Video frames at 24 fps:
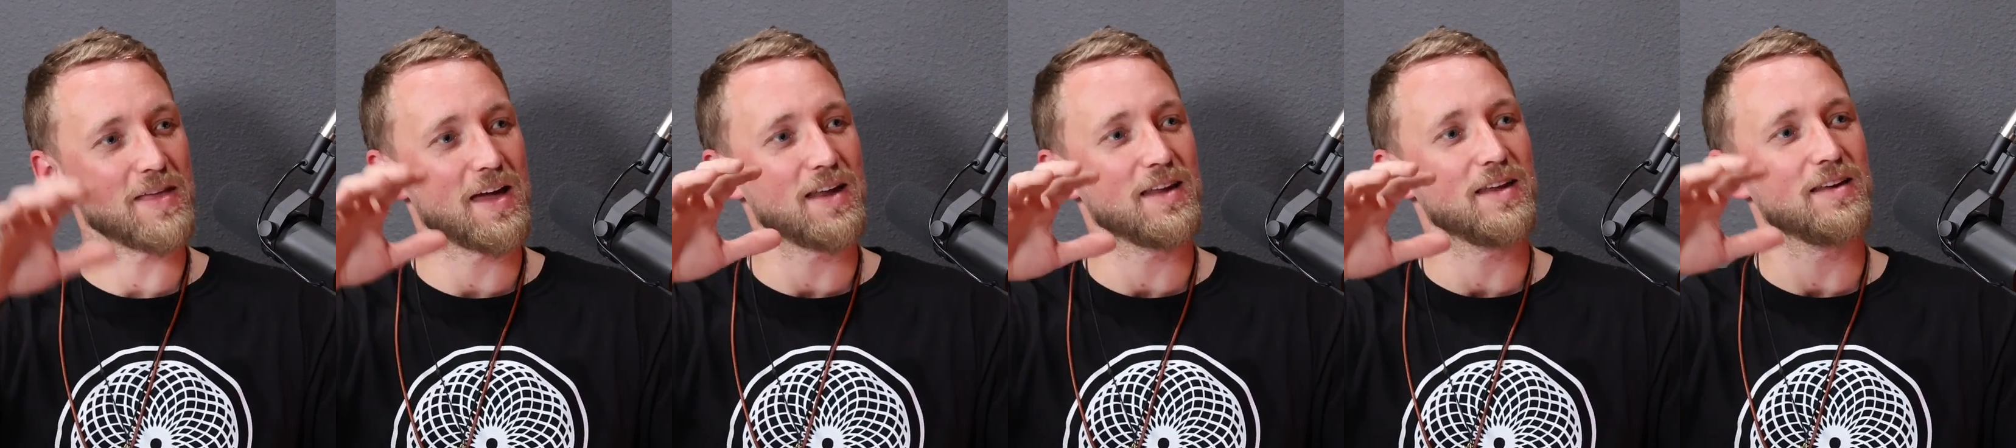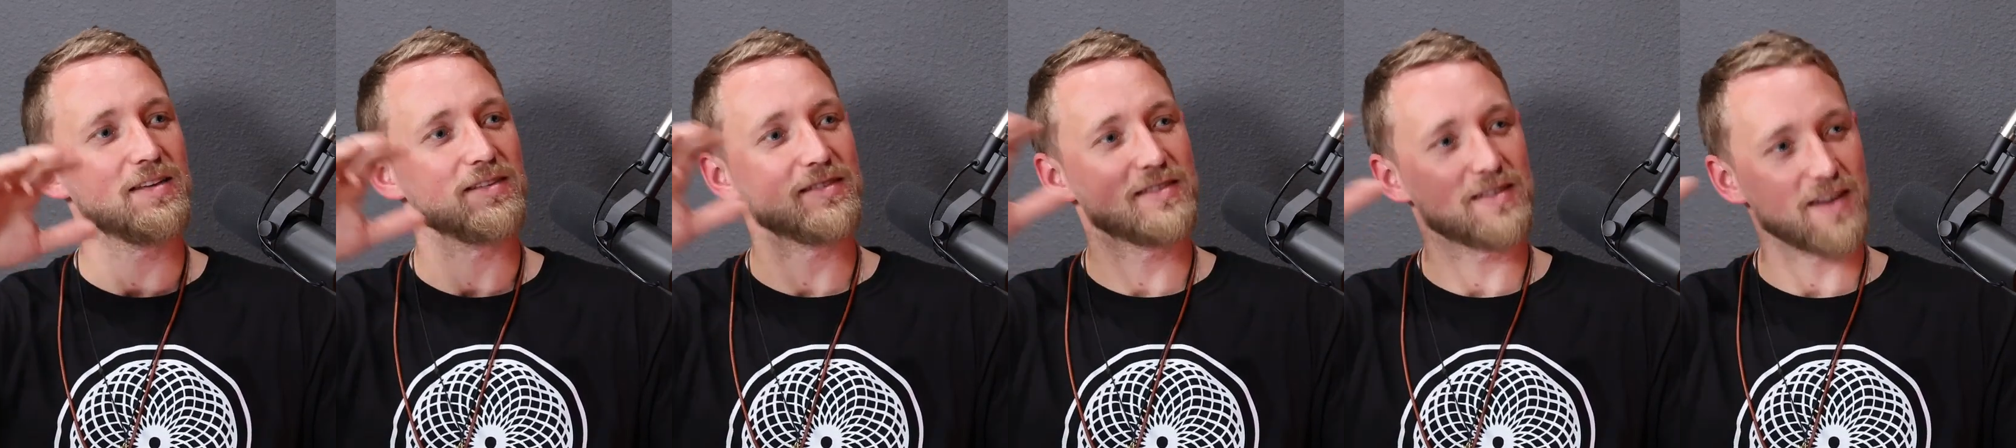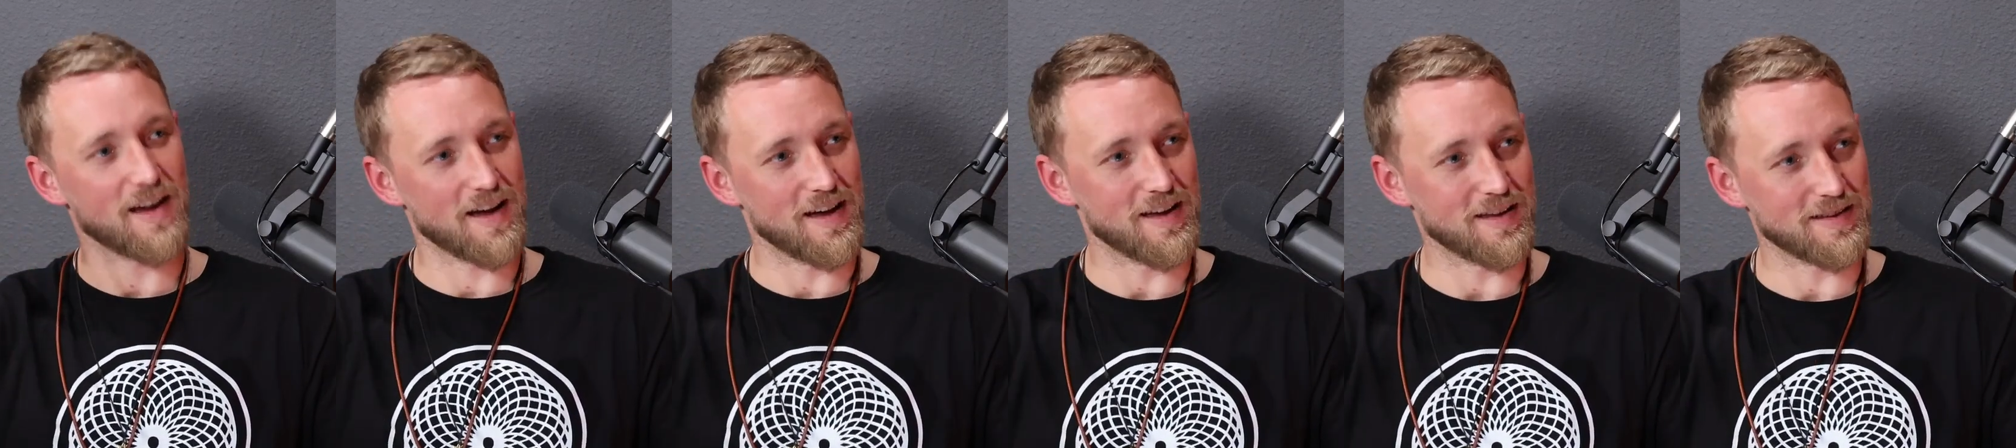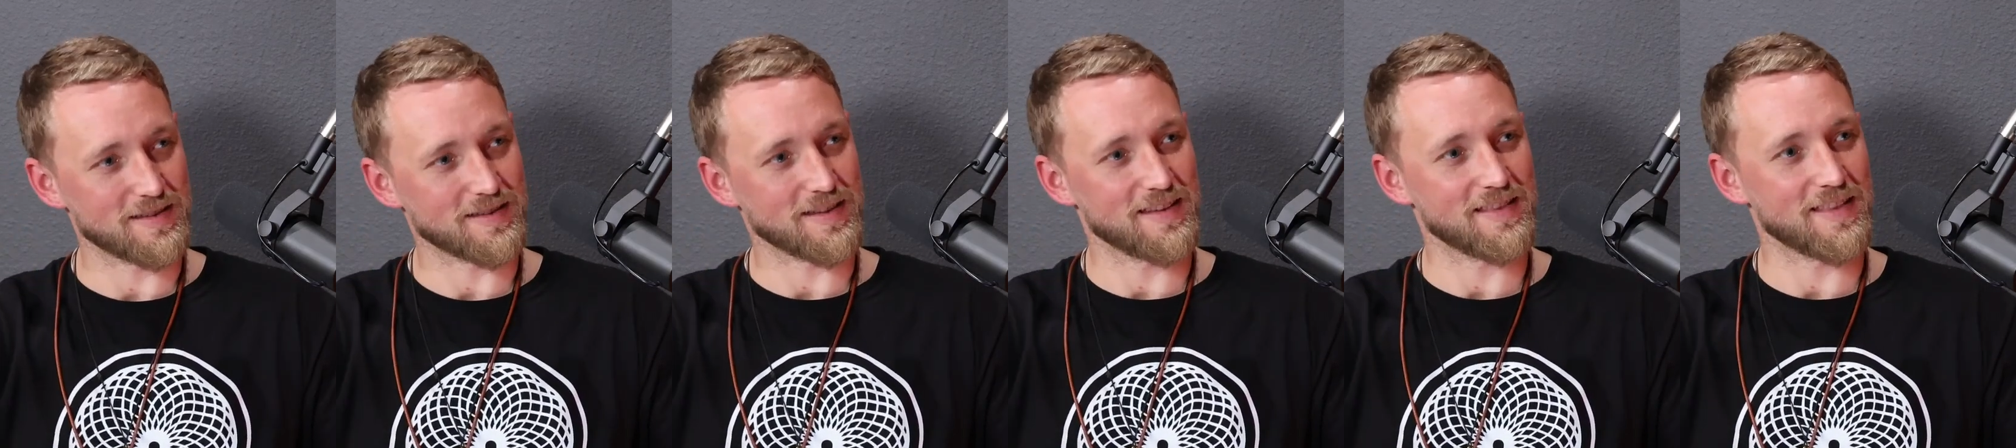that it
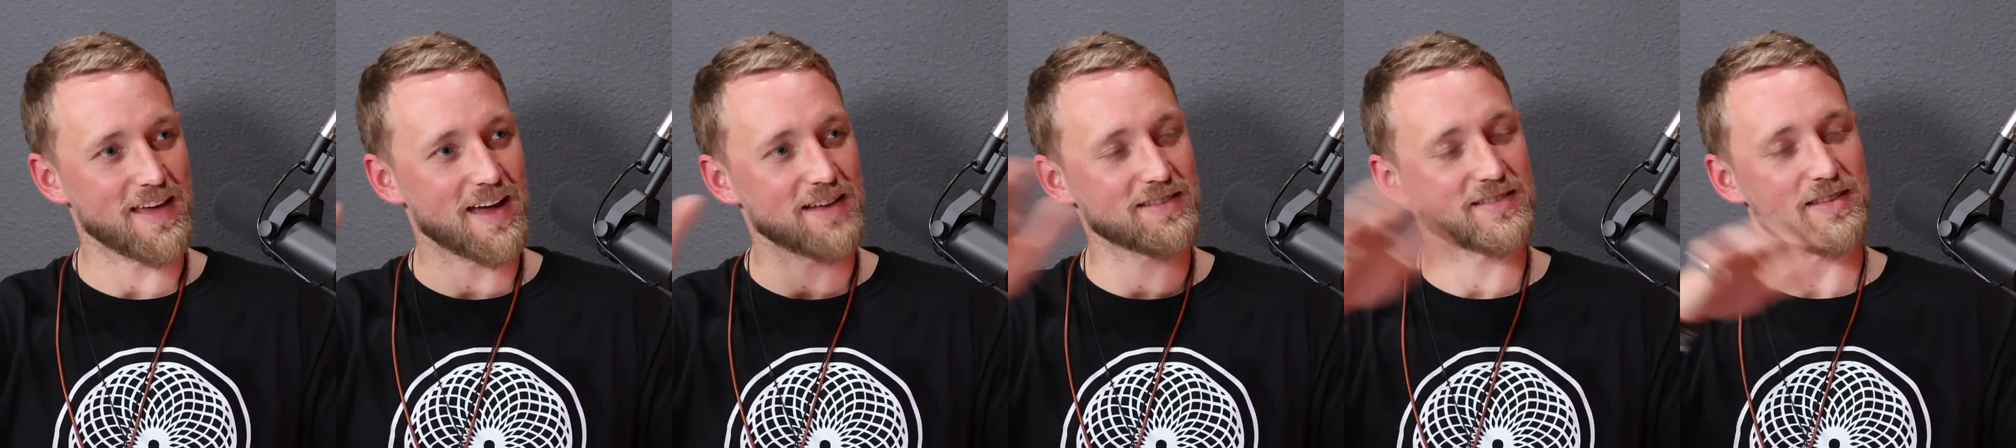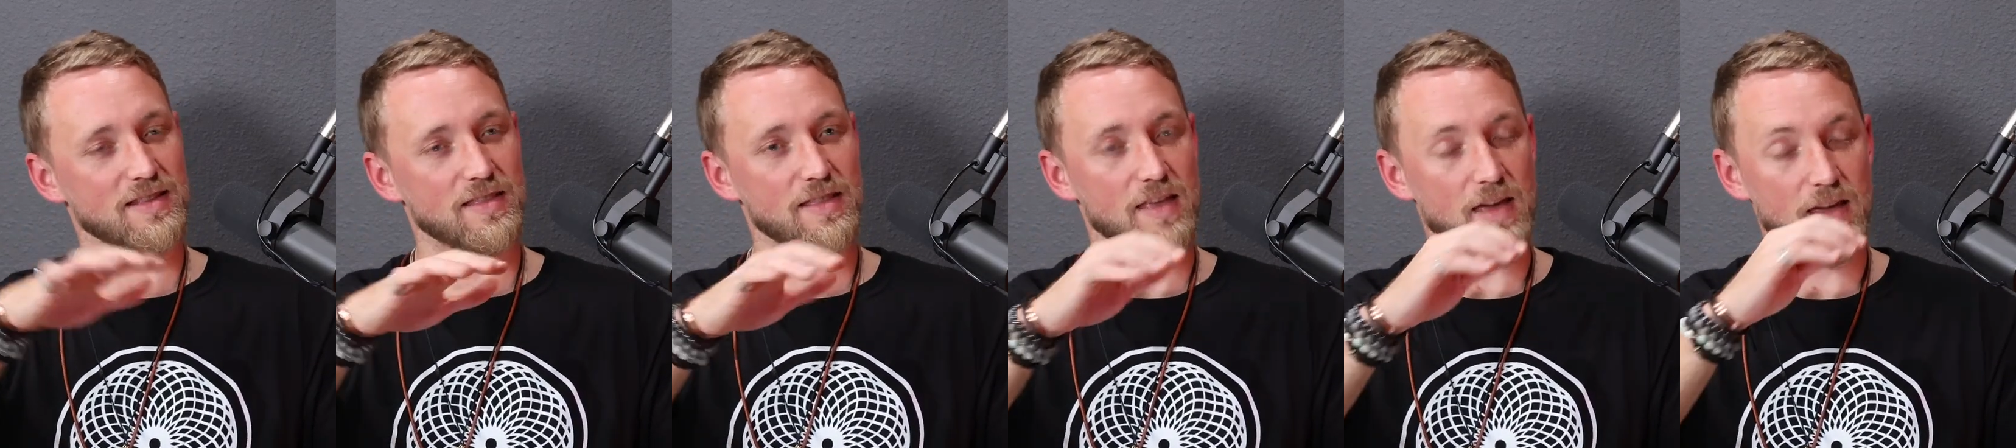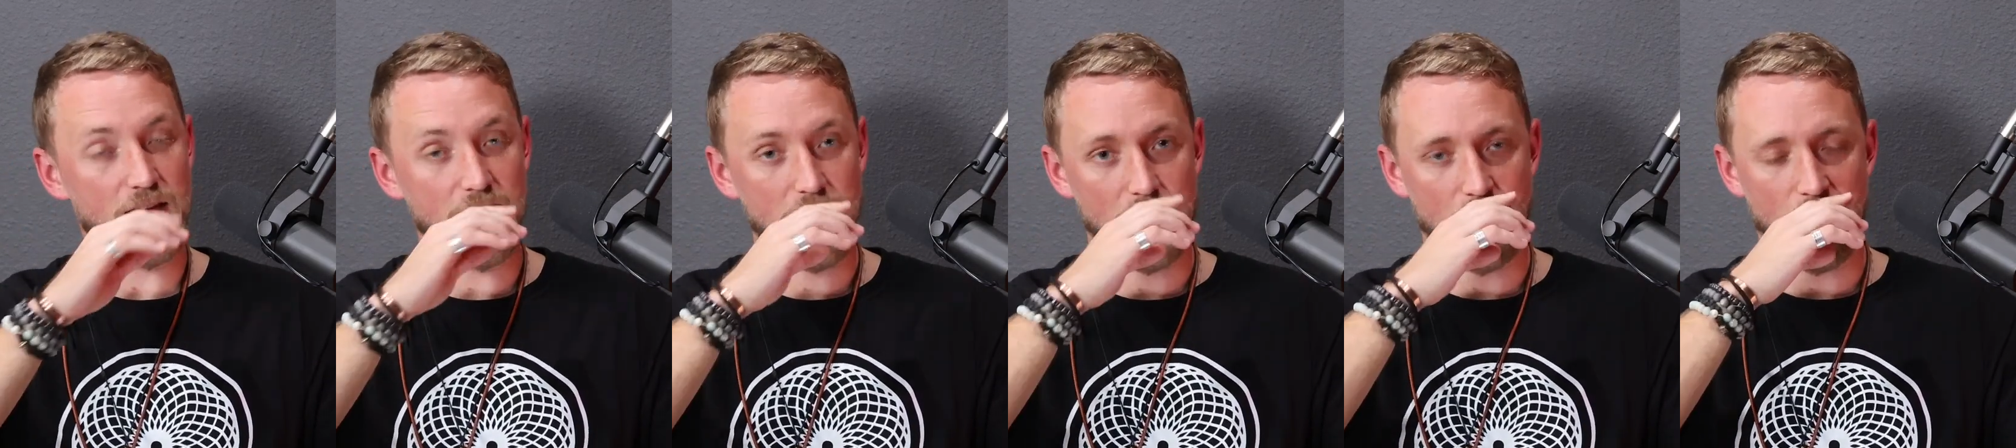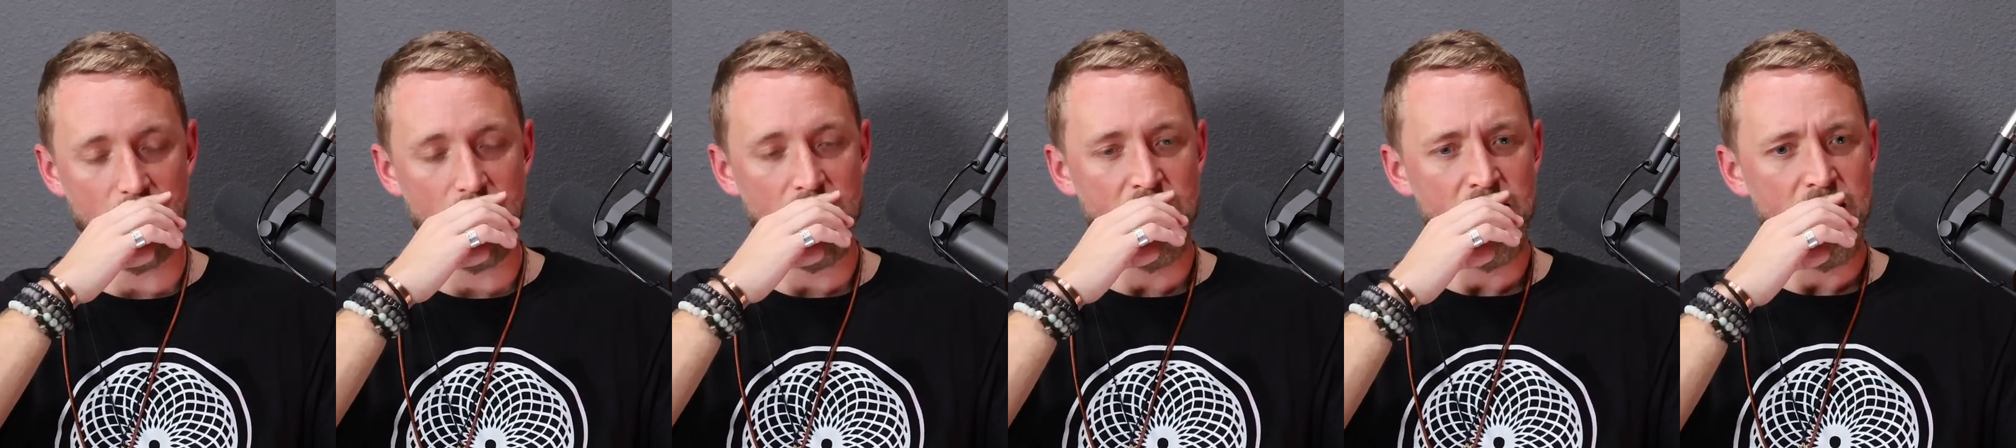does, and that's the thing
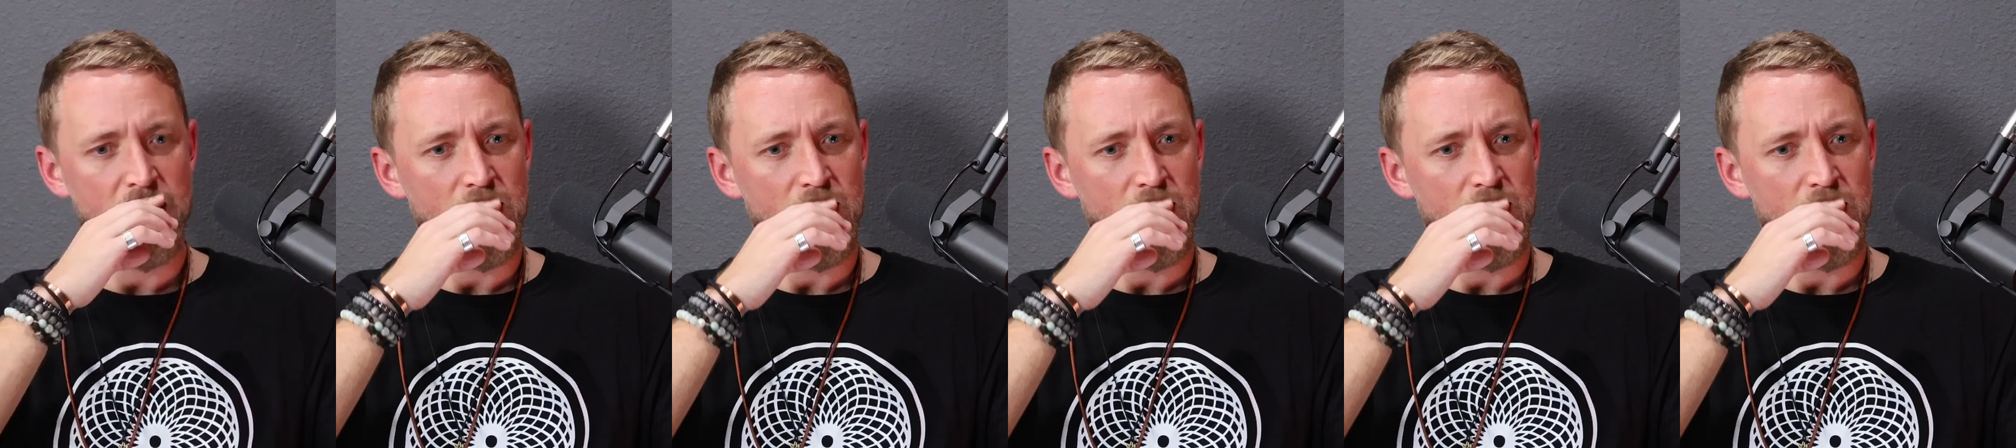here.